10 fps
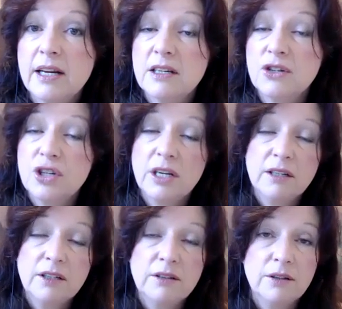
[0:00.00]
I Ching. I
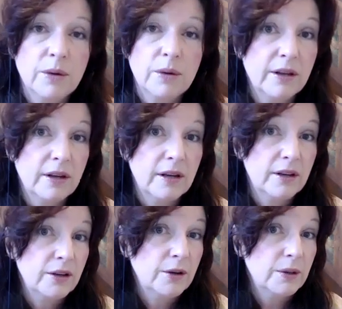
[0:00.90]
don't know whether
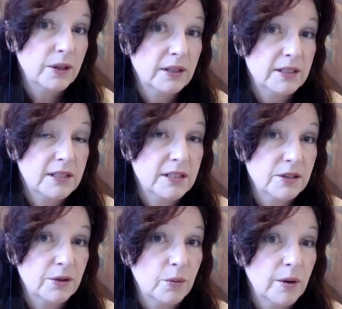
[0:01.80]
you and your listeners
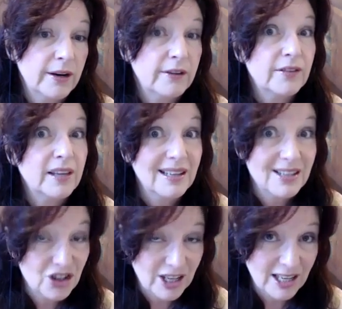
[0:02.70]
are aware of the I
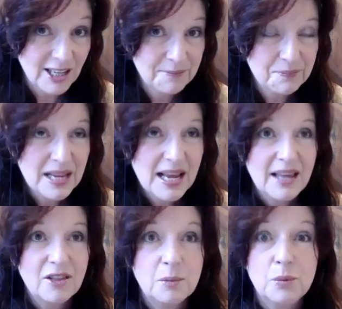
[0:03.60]
Ching,
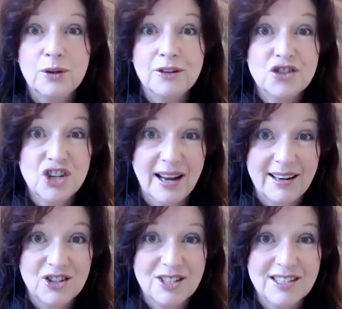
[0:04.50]
the Book of
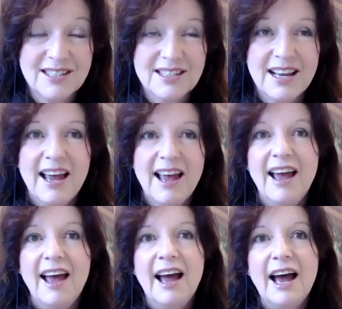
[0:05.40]
Changes.
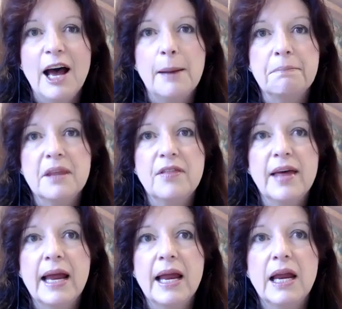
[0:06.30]

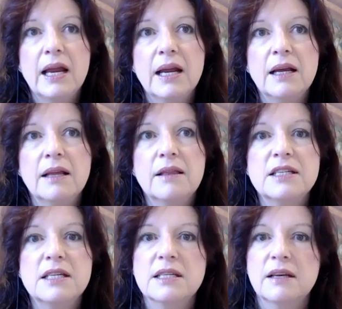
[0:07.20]

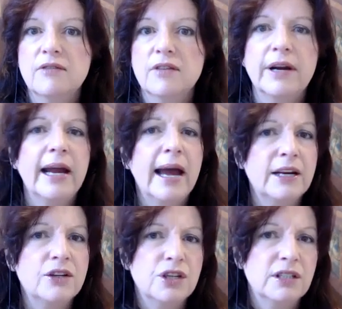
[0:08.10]
This is a very
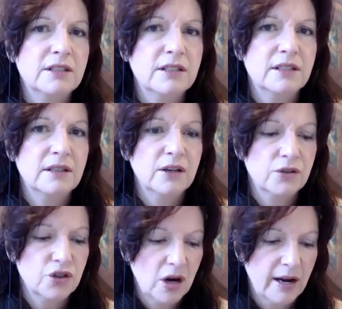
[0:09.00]
ancient, you know,
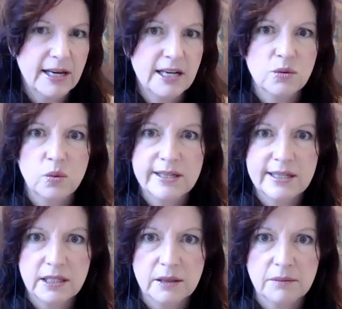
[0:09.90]
Chinese
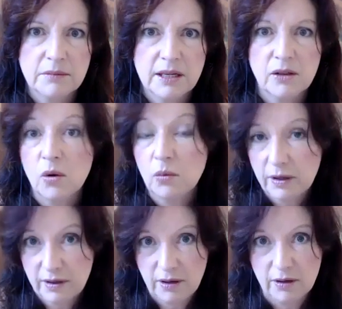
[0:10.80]
wisdom, along
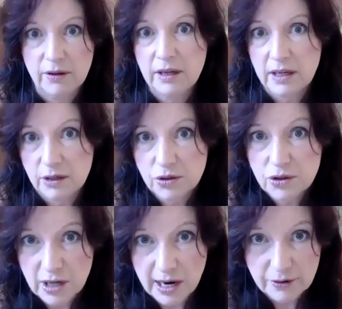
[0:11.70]
with, you know, the Hindu
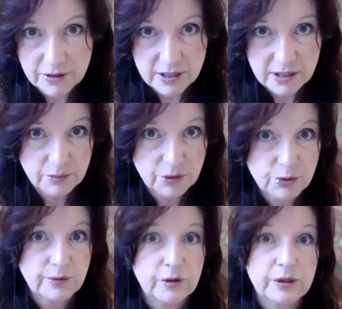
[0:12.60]
chakra system, which
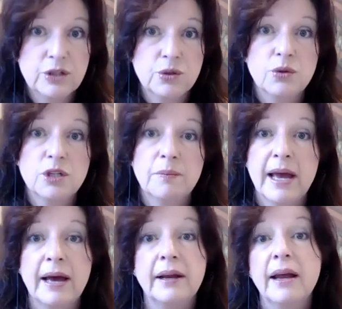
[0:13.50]
we've already talked about,